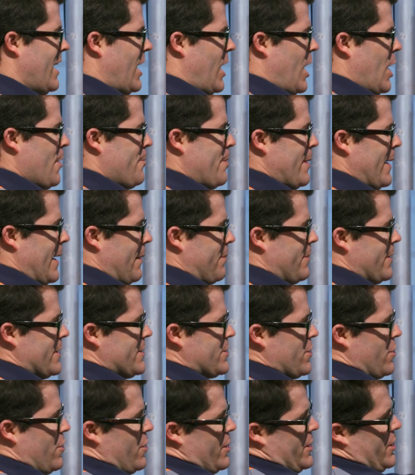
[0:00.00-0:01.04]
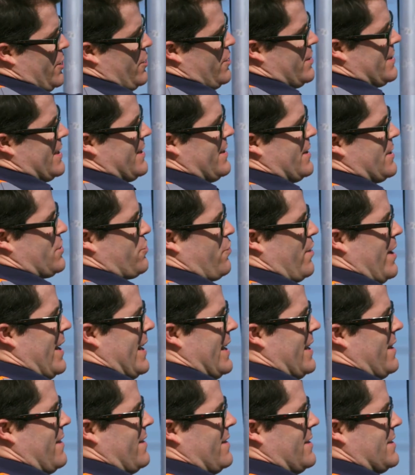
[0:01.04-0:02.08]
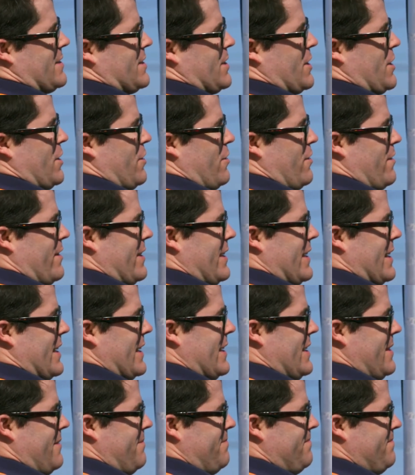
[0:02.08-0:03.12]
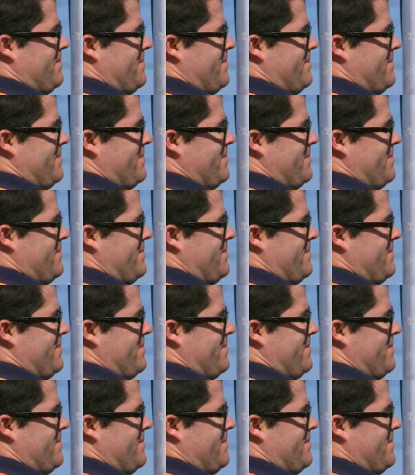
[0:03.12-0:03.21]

Open up the door using the triangular security key.